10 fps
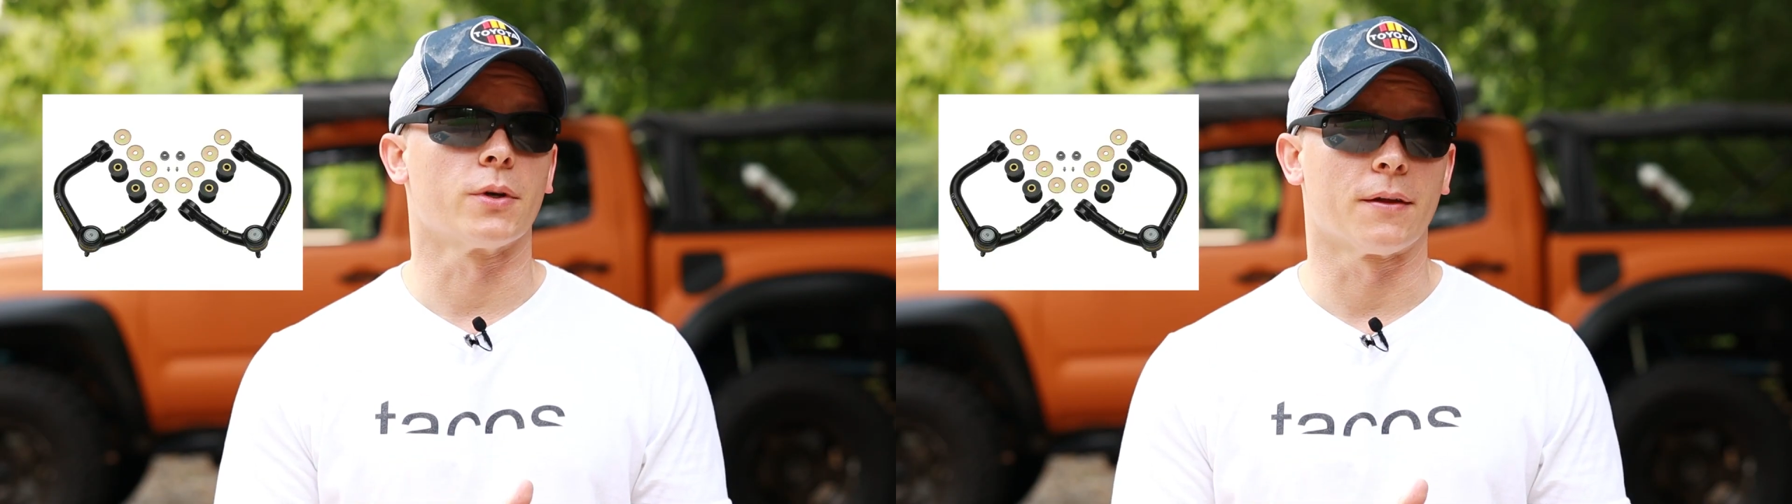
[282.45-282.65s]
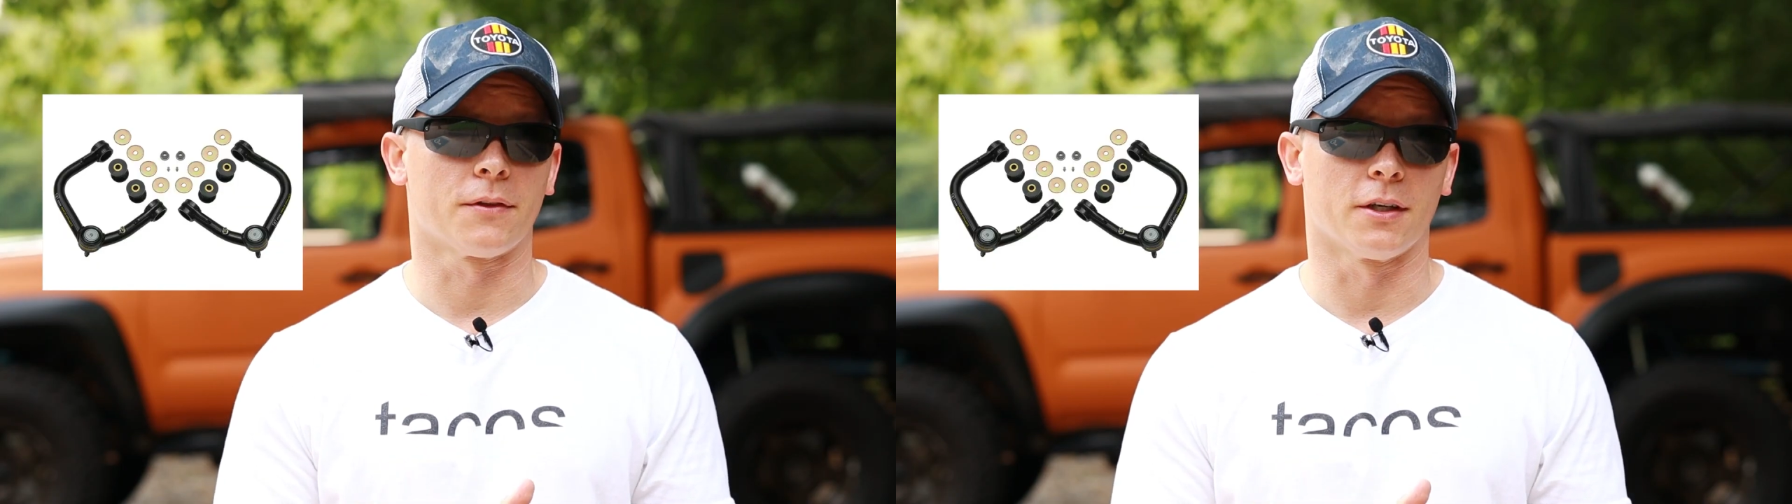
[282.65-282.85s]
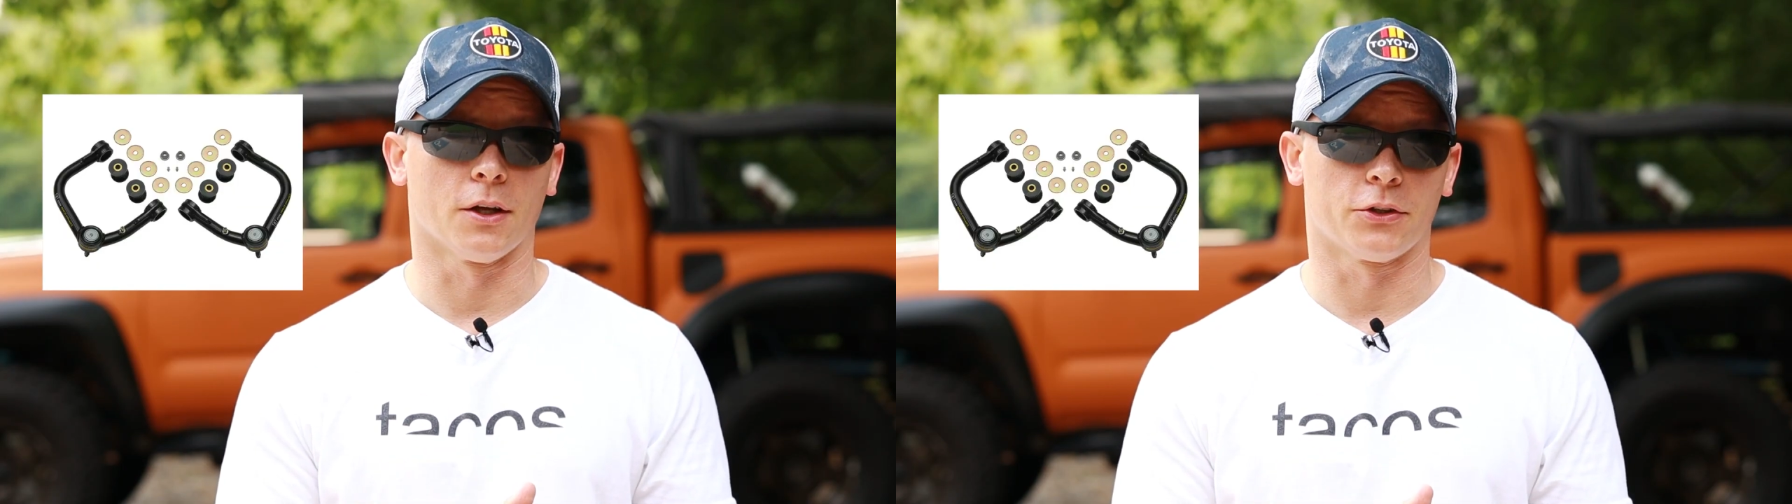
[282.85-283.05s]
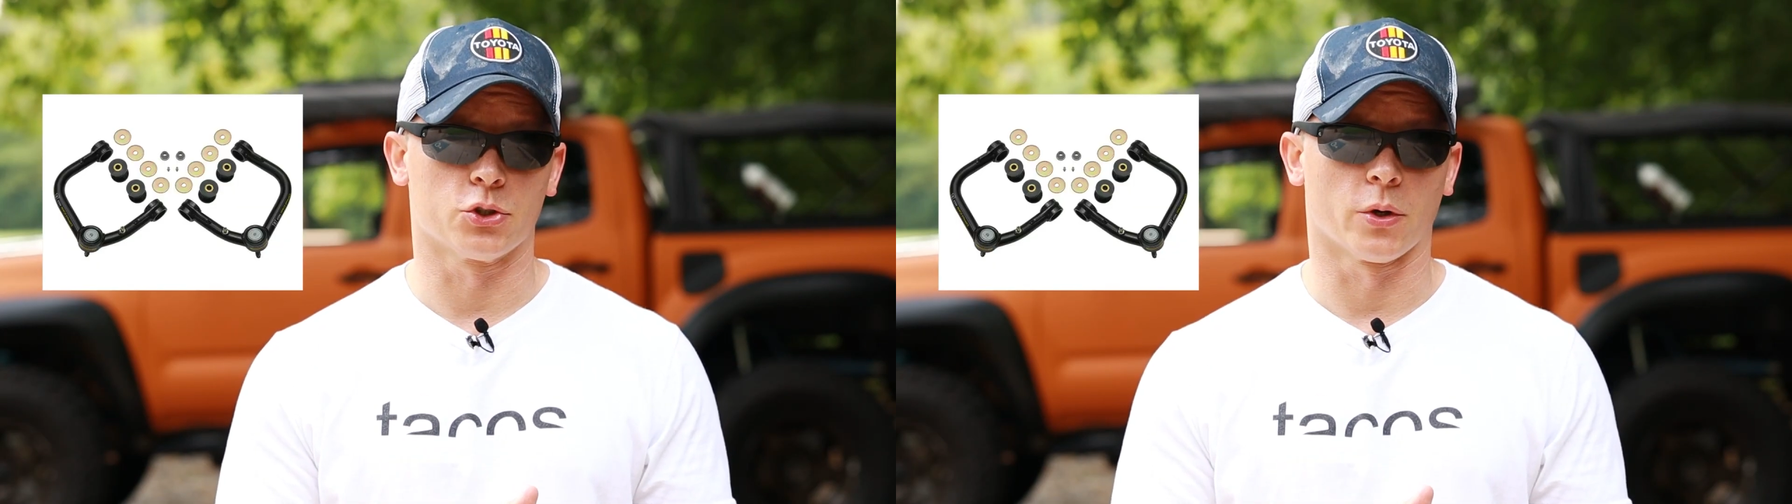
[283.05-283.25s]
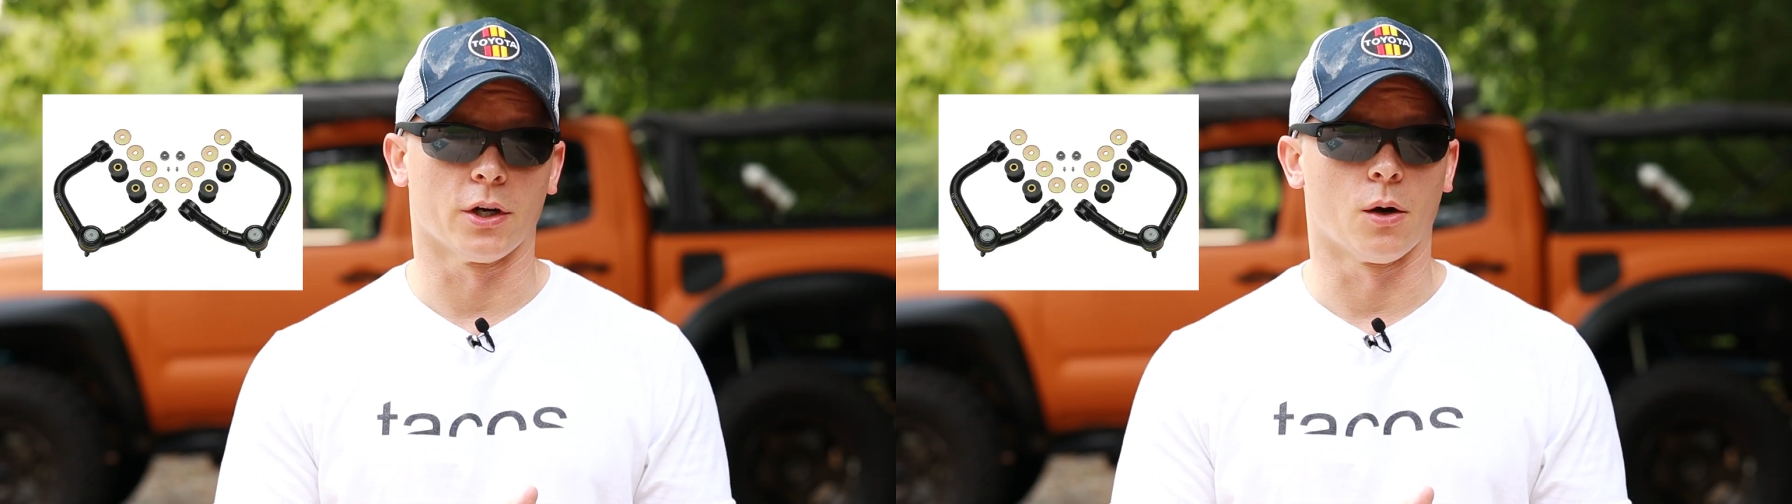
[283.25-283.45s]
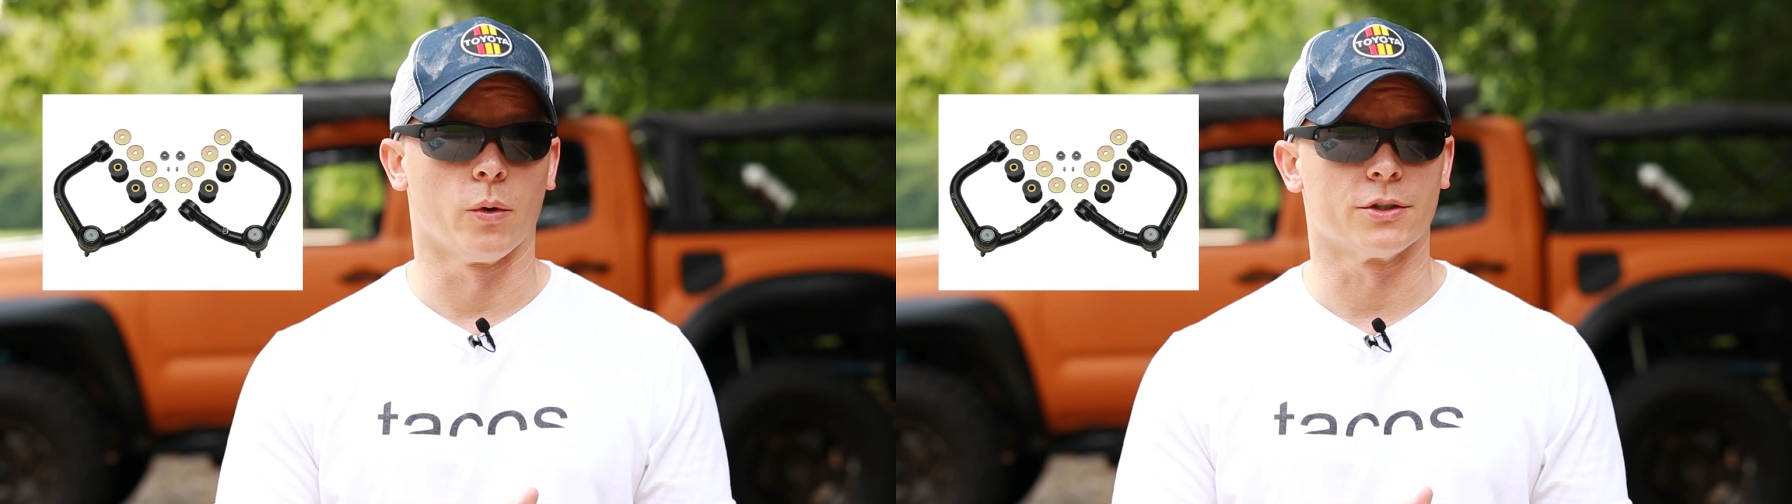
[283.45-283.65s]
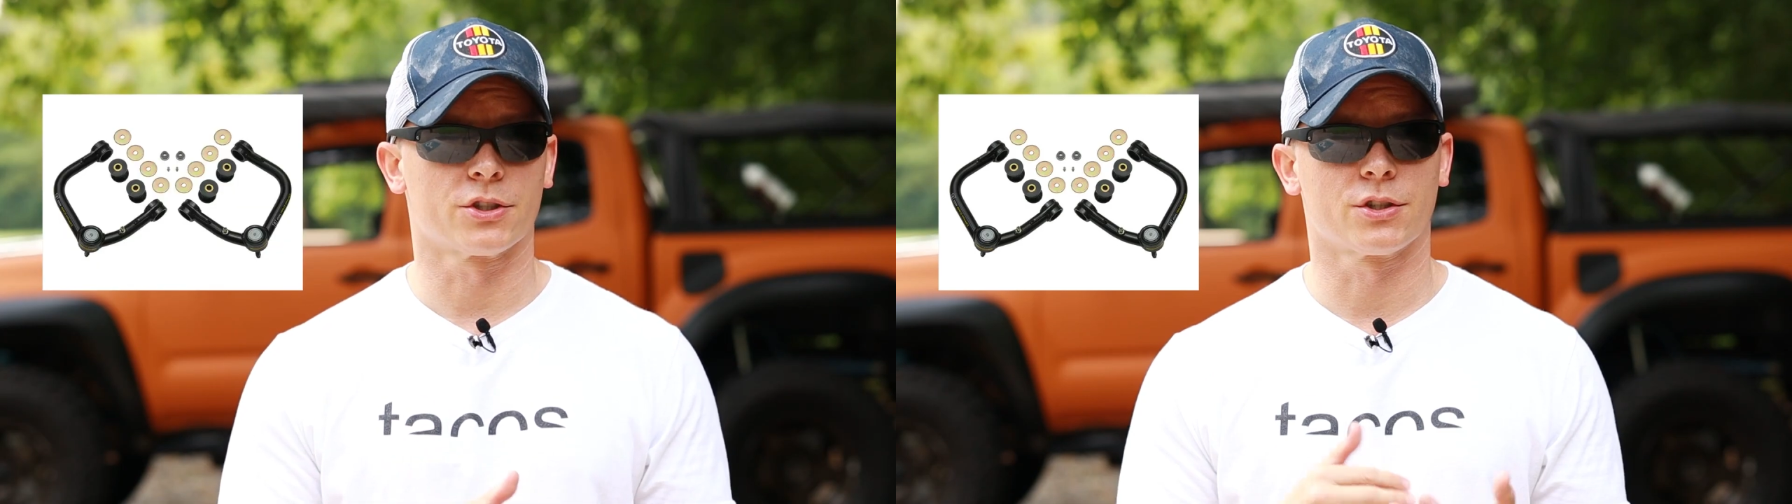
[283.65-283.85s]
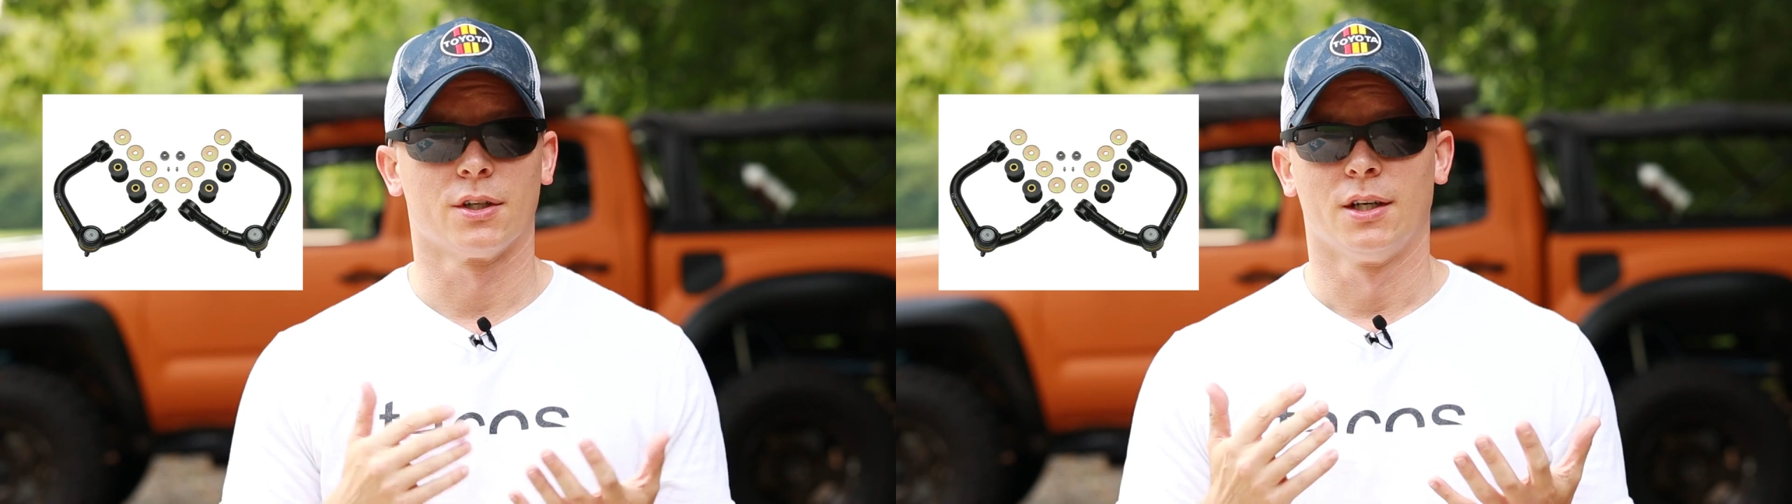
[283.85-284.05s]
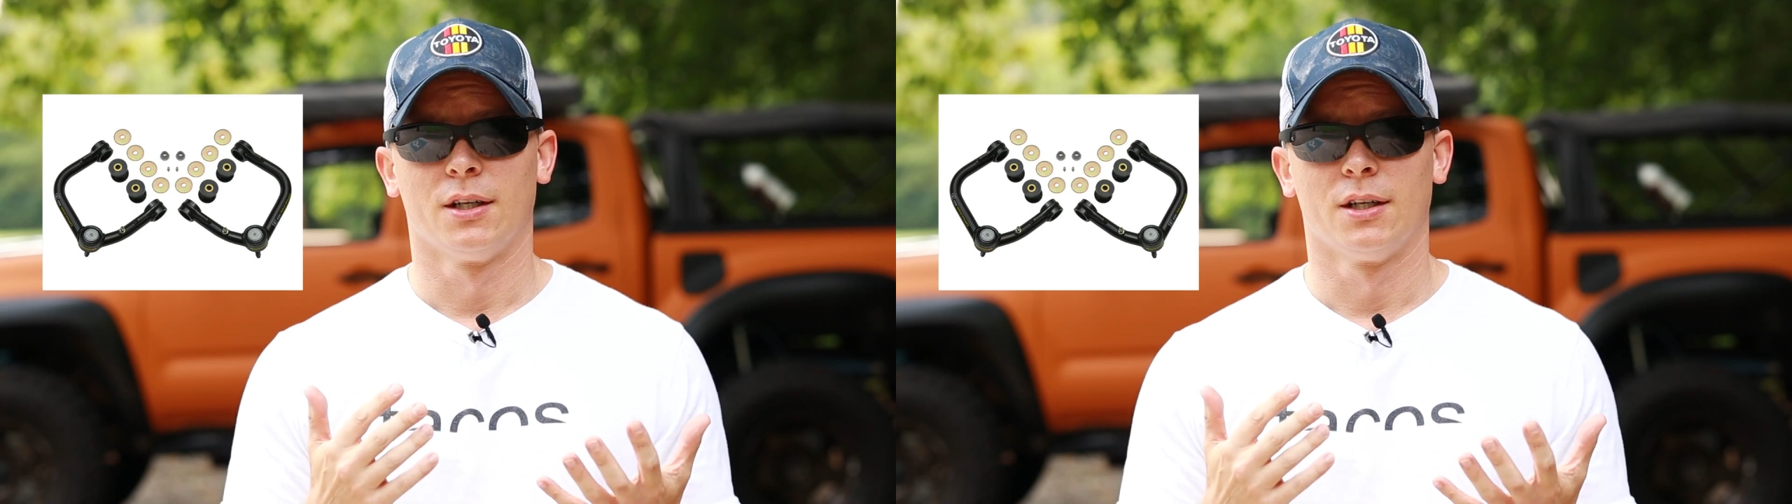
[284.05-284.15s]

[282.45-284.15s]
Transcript: get the delta joint on, which